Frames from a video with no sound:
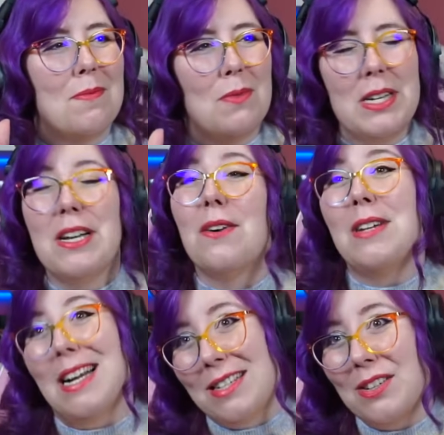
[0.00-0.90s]
We know
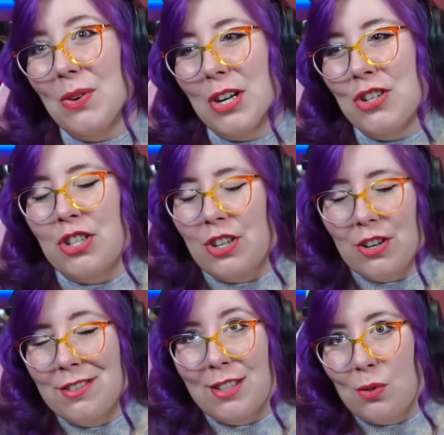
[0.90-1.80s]
not to question
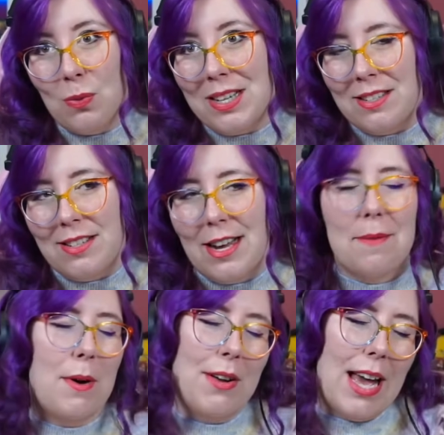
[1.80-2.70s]
Erza's
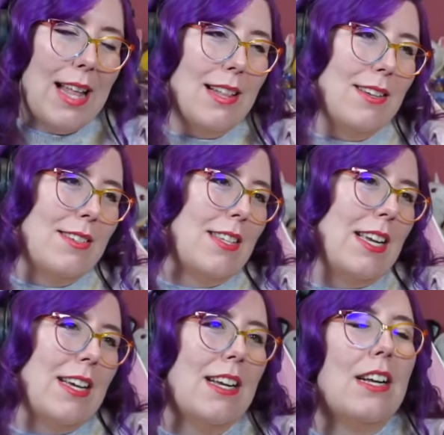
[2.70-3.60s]
wisdom. Okay,
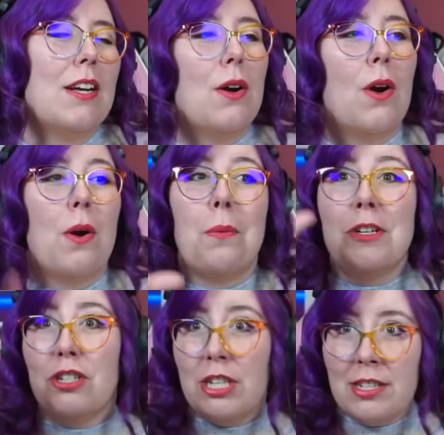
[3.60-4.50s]
Lucy?
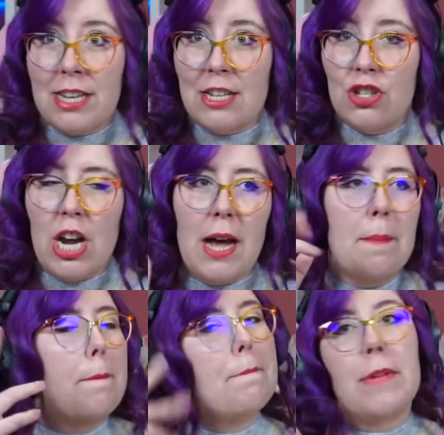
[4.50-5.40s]
When she says
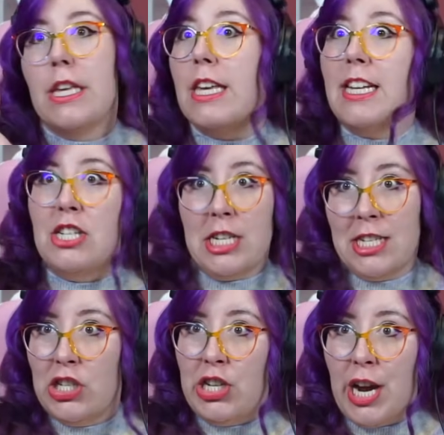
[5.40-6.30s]
jump, you
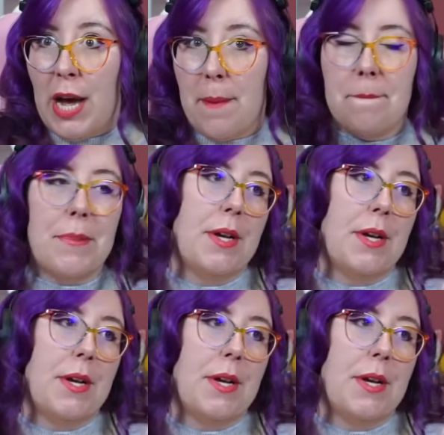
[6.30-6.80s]
just jump.